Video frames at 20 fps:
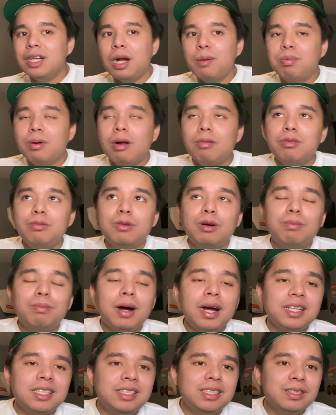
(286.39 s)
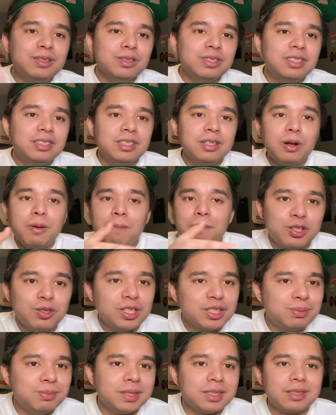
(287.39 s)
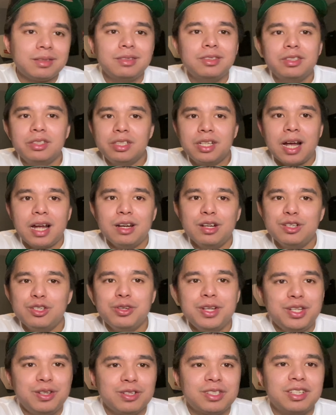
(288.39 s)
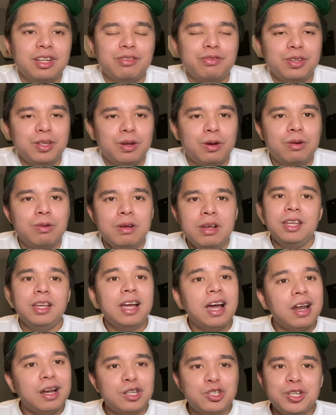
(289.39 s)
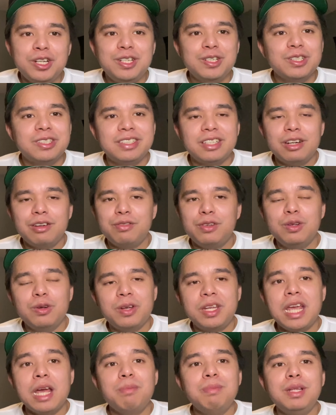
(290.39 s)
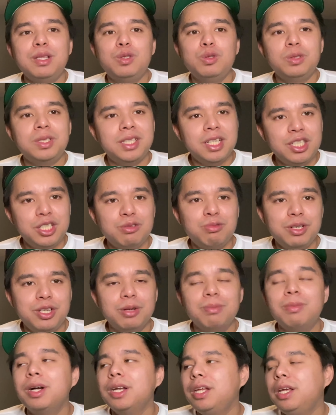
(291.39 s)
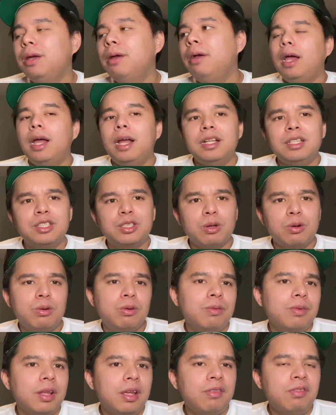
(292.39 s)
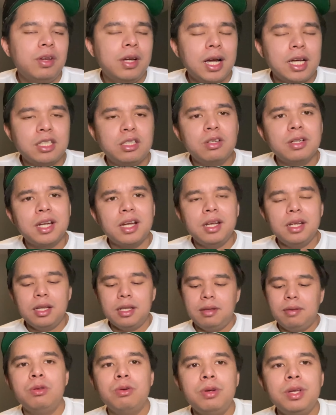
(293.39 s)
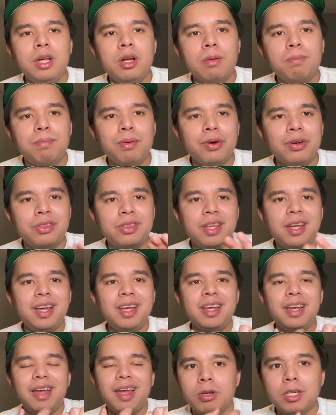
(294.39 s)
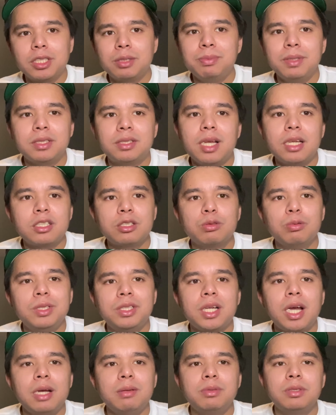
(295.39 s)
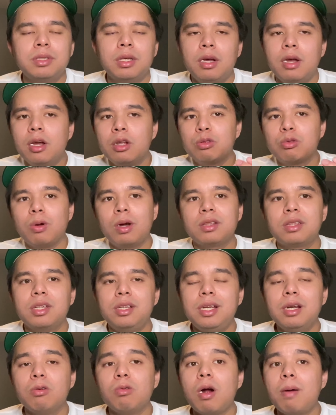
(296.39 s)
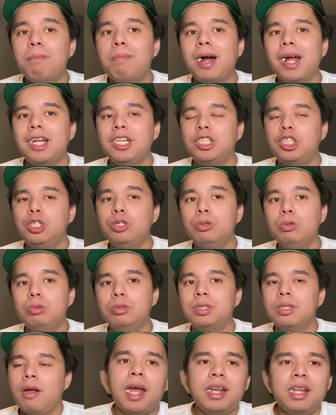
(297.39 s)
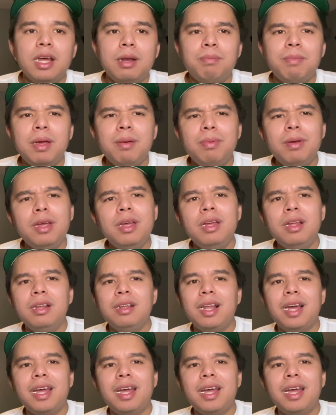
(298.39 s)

I probably won't buy sneakers till Christmas. Kind of treat yourself, you gotta treat yourself. You can't be too stingy with your money. And so if you guys look at it, New Year, birthday, Christmas, that's 3 times throughout the year where I'm buying shoes. And then maybe